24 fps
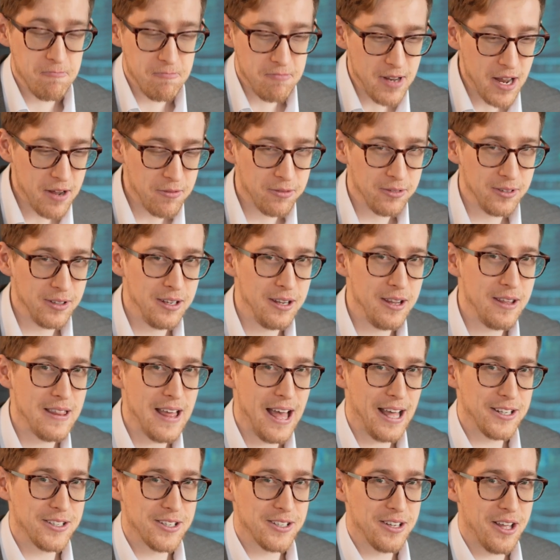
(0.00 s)
Definitely
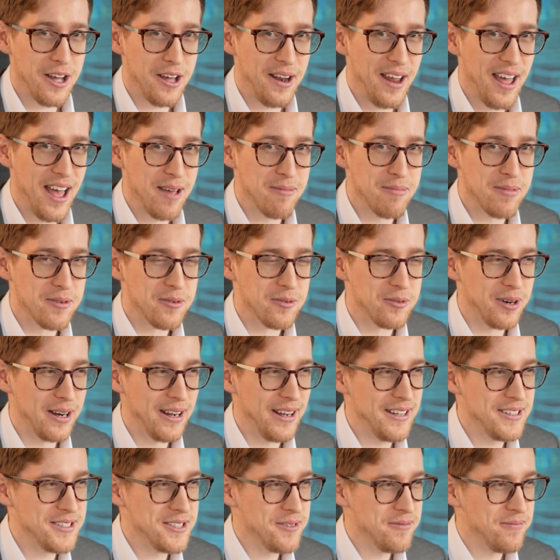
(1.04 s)
that did not happen,
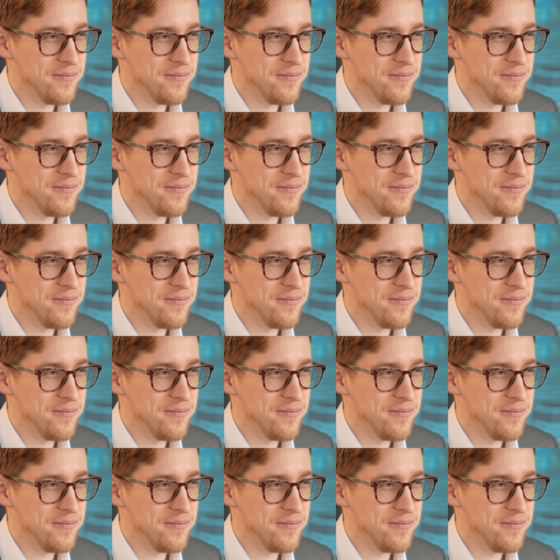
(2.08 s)
right?